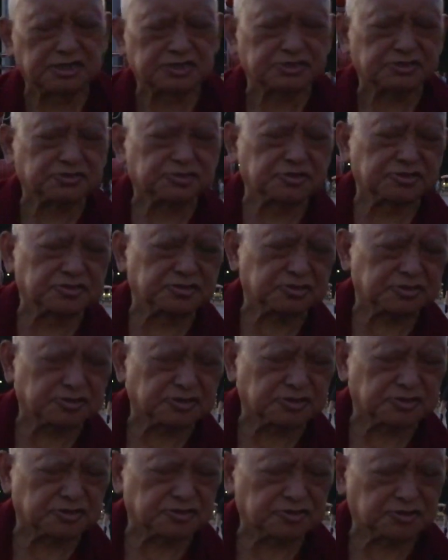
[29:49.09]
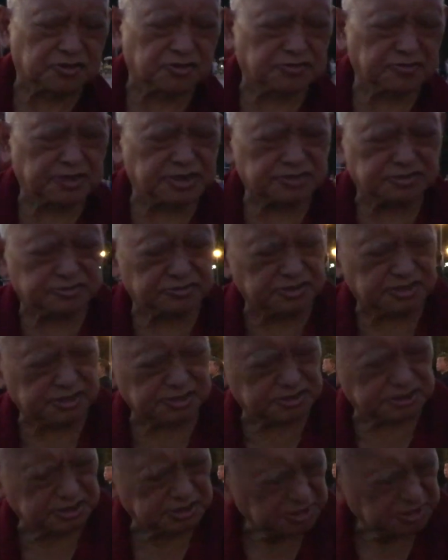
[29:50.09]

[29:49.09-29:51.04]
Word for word: So uh, no way to eat